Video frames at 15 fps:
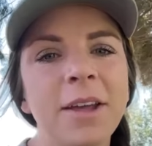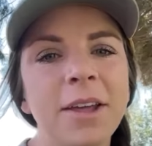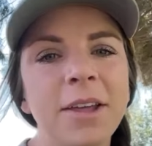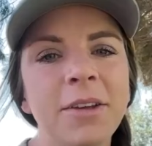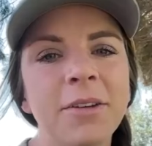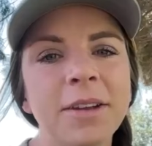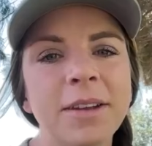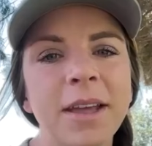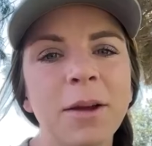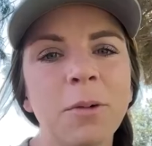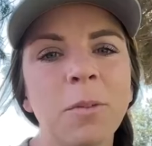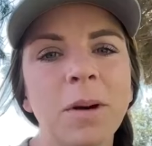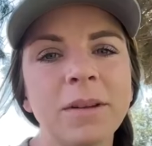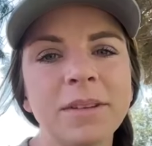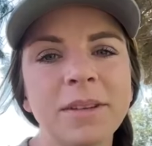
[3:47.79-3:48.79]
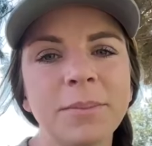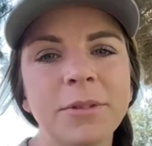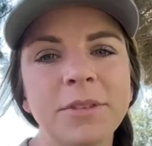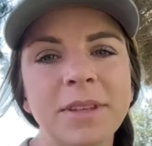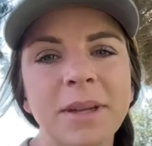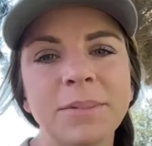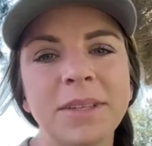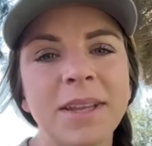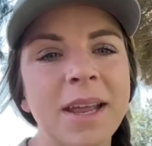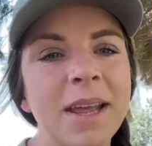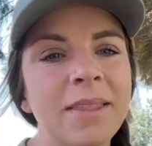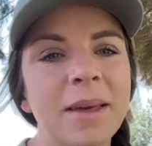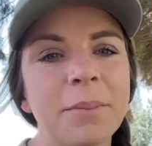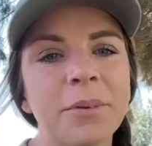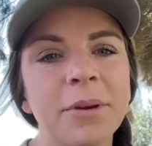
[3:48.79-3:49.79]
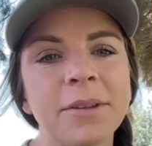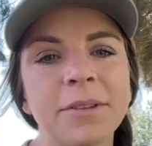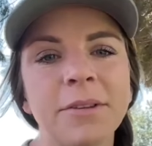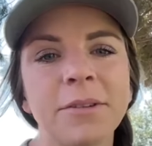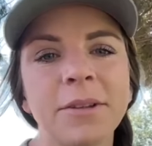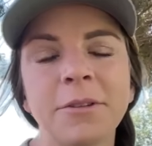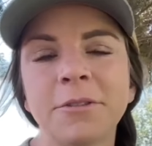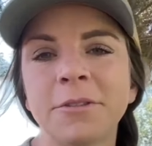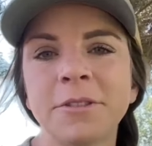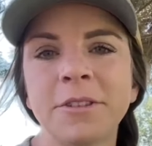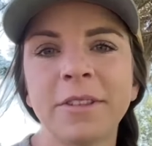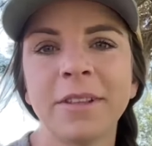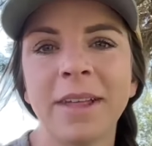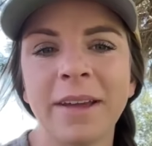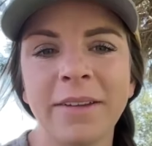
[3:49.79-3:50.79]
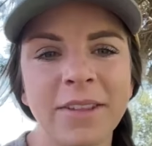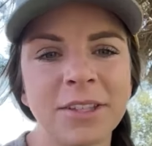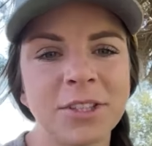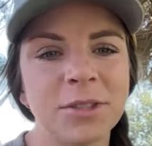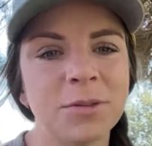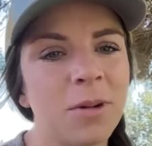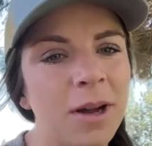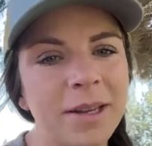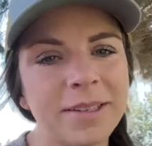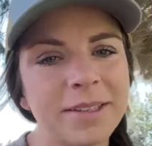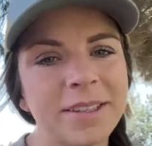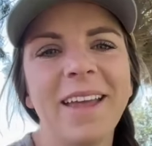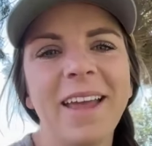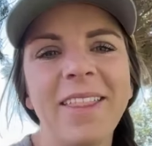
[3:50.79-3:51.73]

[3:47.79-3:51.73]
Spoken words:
you can take one simple step today that brings you closer to the life that you want.